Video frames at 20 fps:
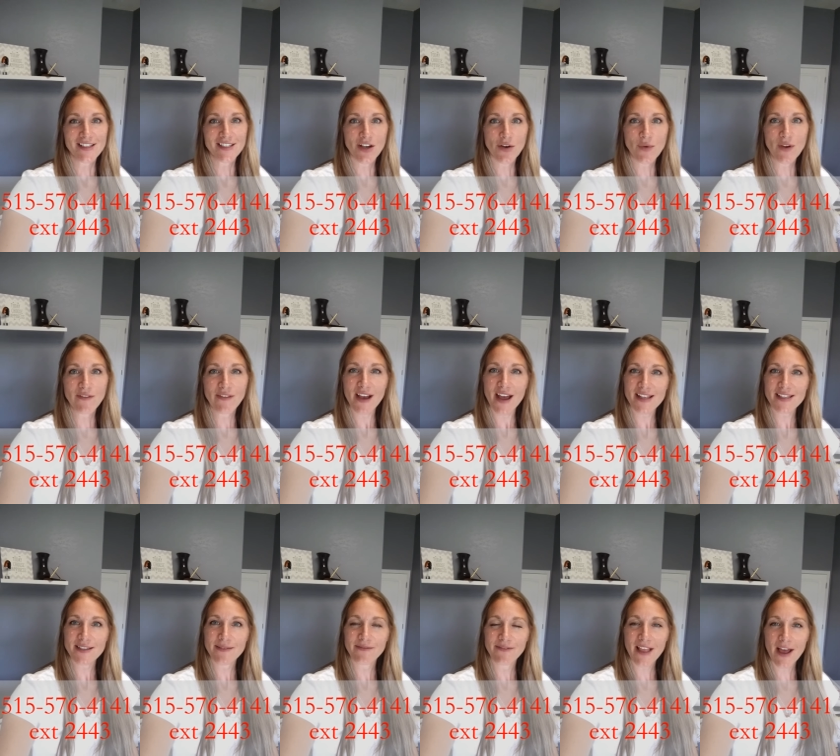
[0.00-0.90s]
So we've
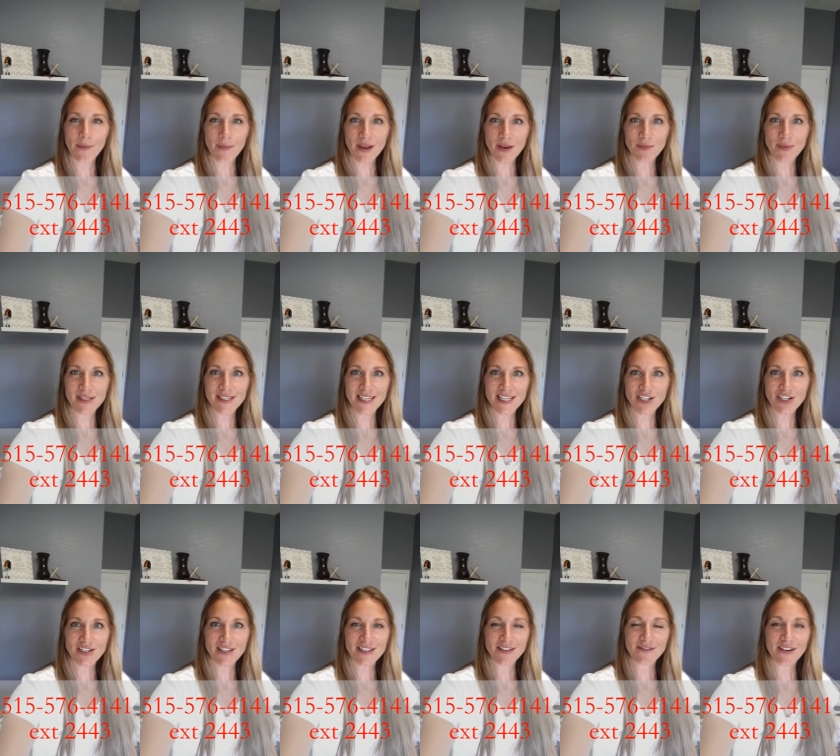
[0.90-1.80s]
got some flatbed
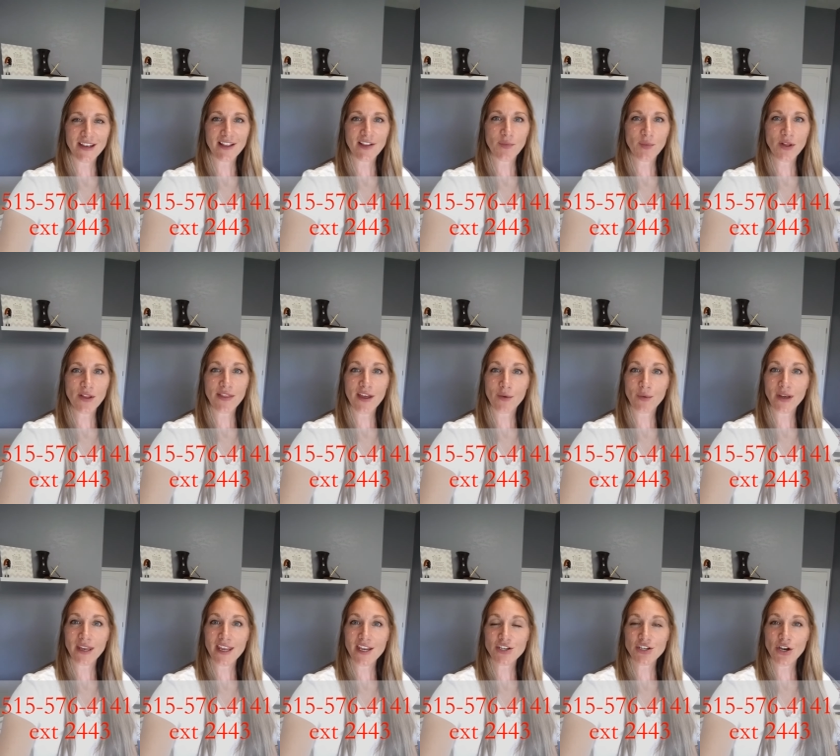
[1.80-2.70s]
positions available that
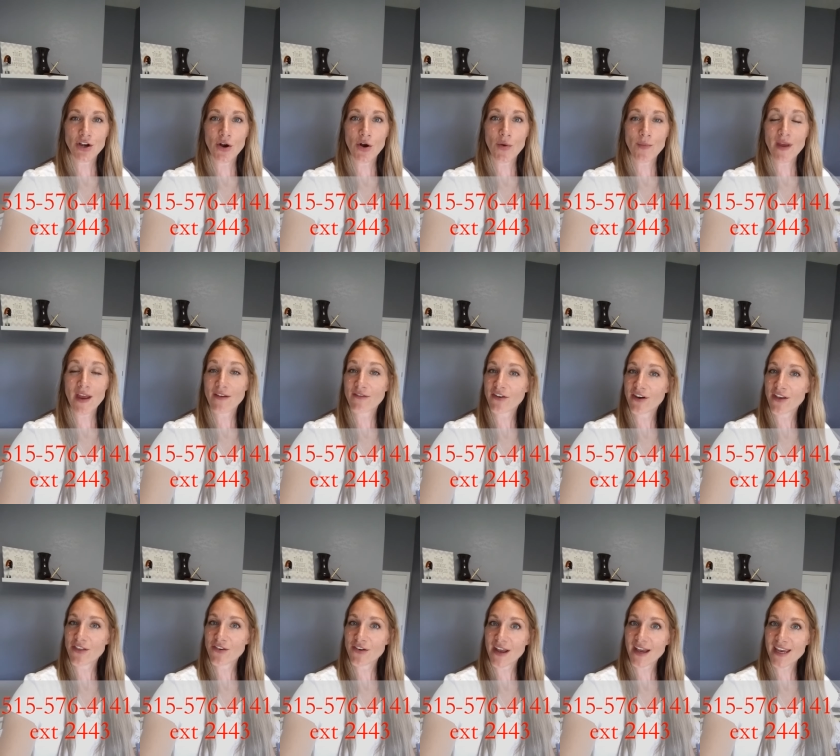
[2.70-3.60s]
would get you home
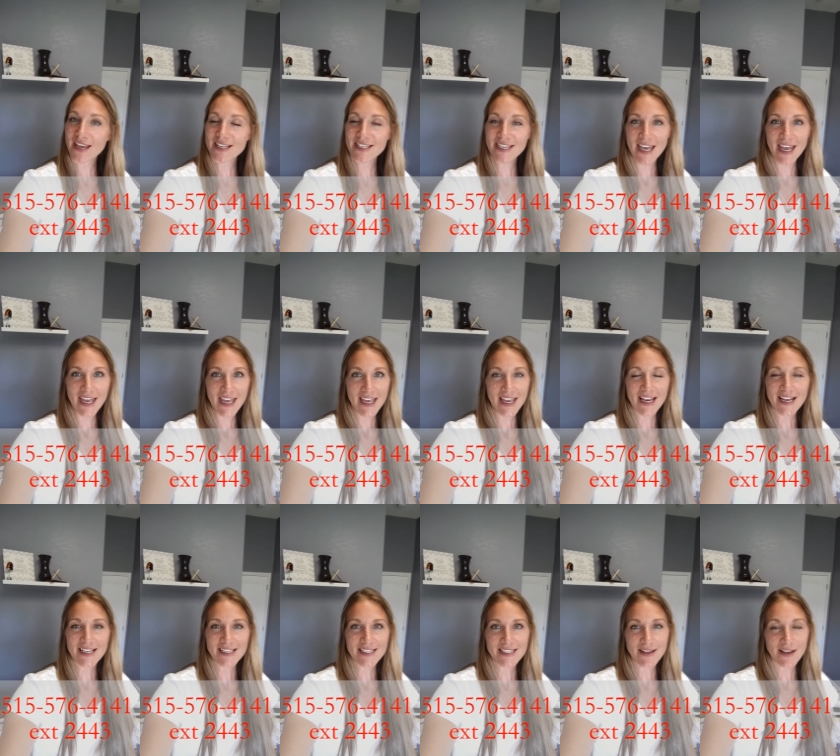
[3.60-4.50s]
every other night.
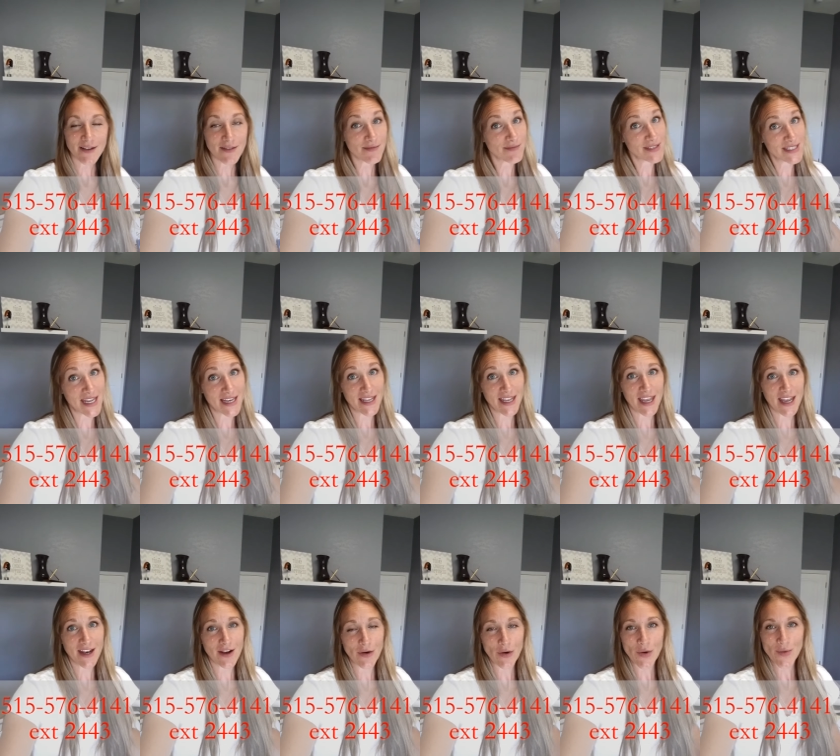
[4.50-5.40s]
It's a
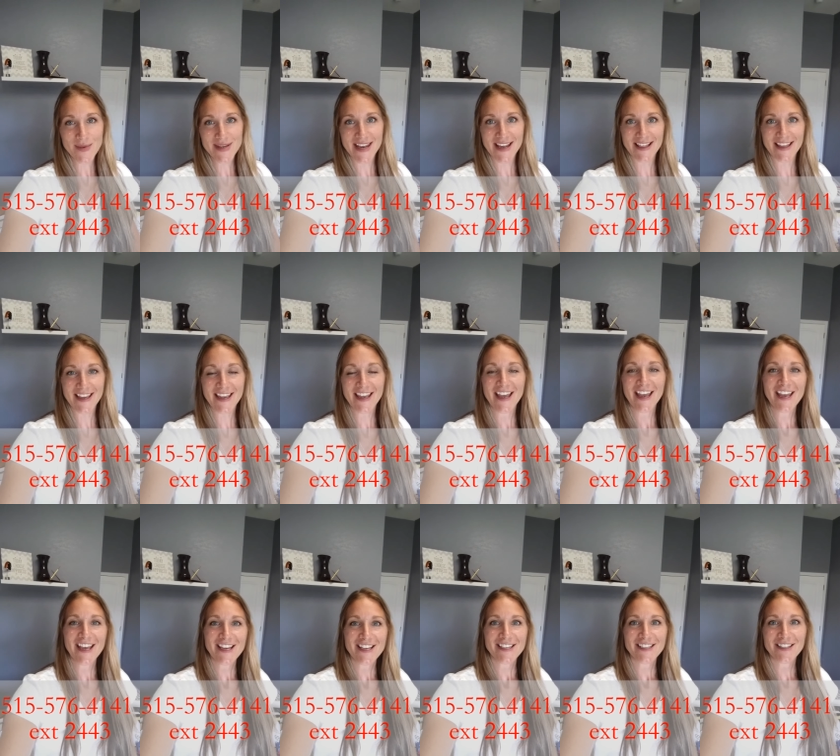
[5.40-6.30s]
dedicated home daily.
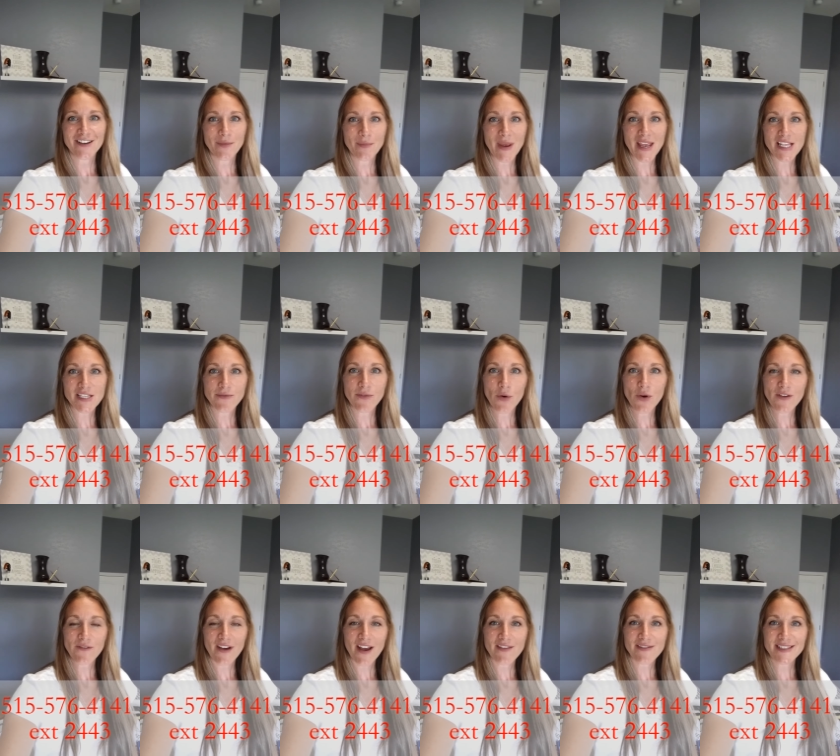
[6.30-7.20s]
So it pays
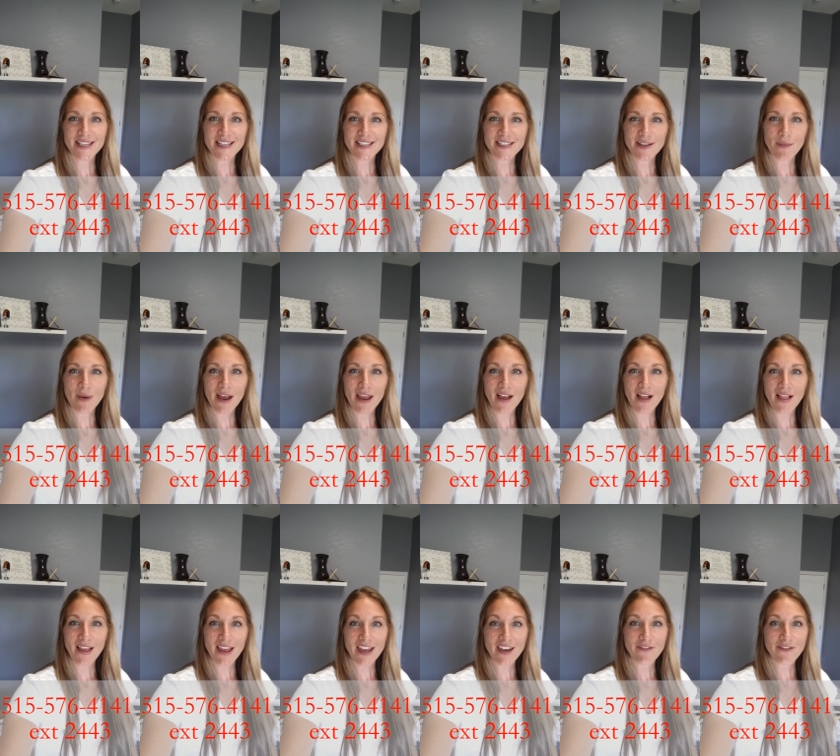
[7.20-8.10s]
45 cents a
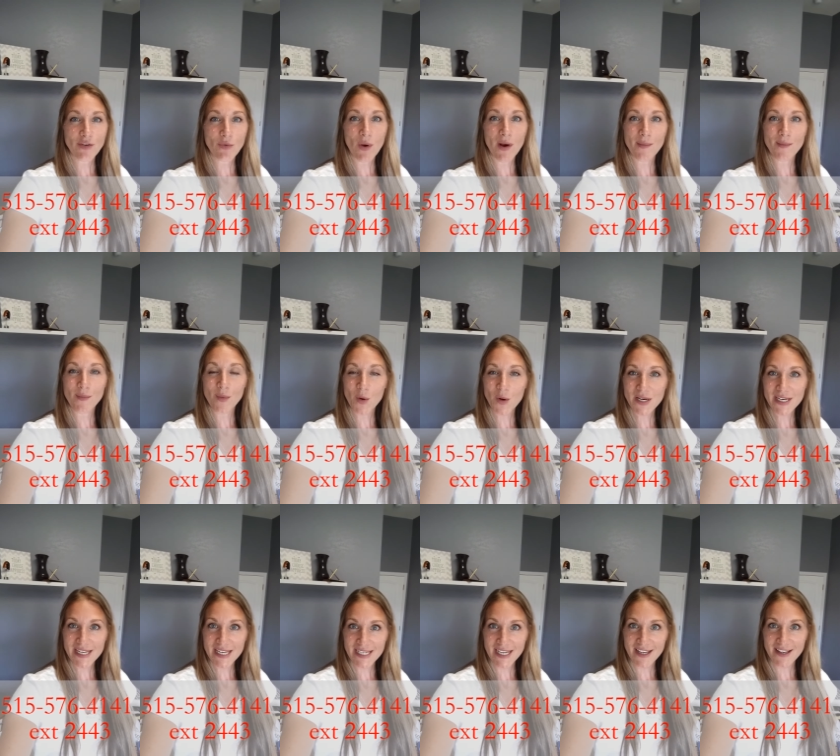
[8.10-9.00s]
mile, and if you want more
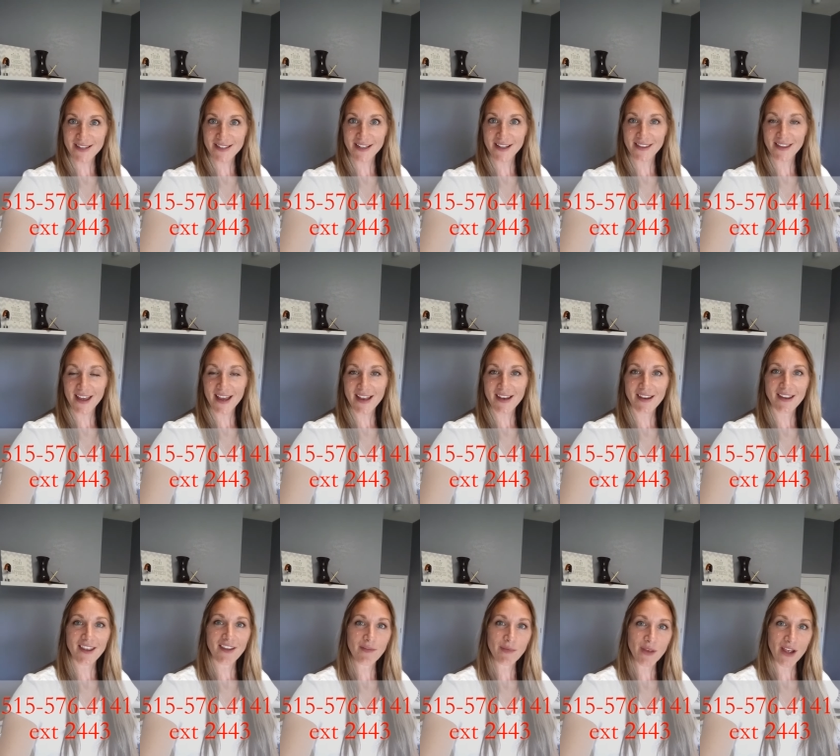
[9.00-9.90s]
details on
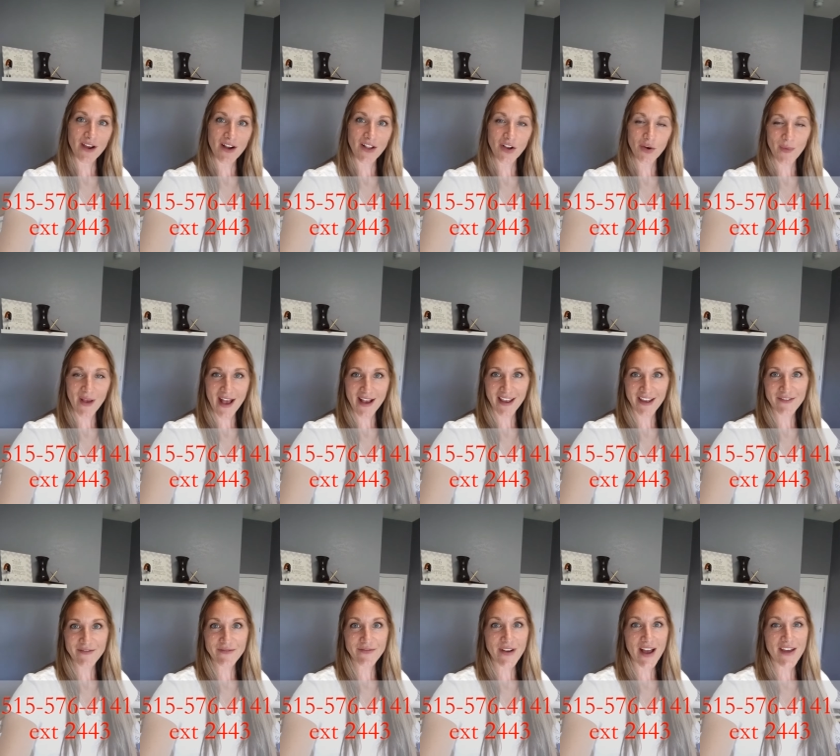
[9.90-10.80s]
that, give me a holler back
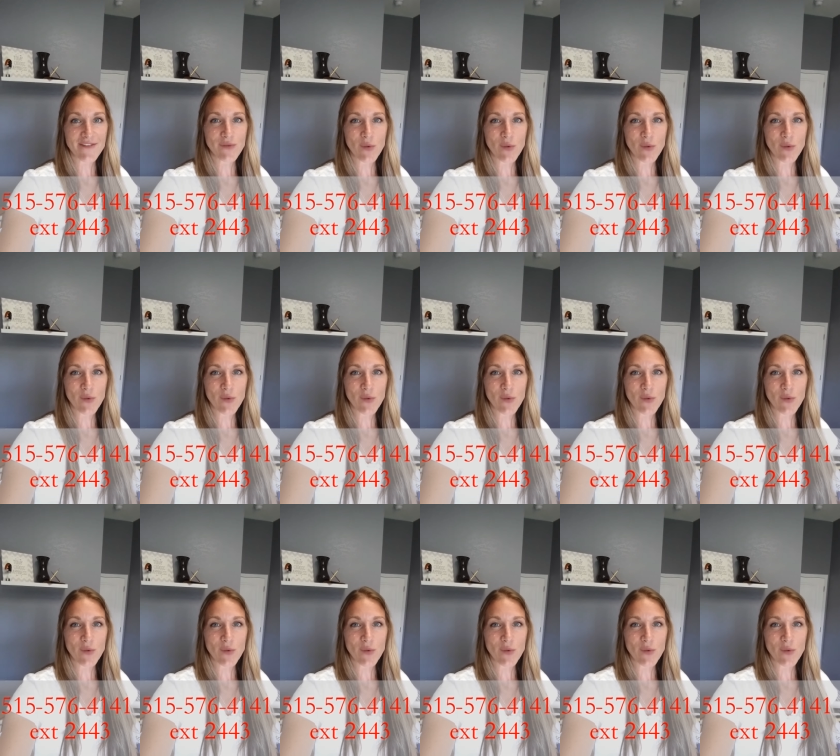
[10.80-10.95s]
at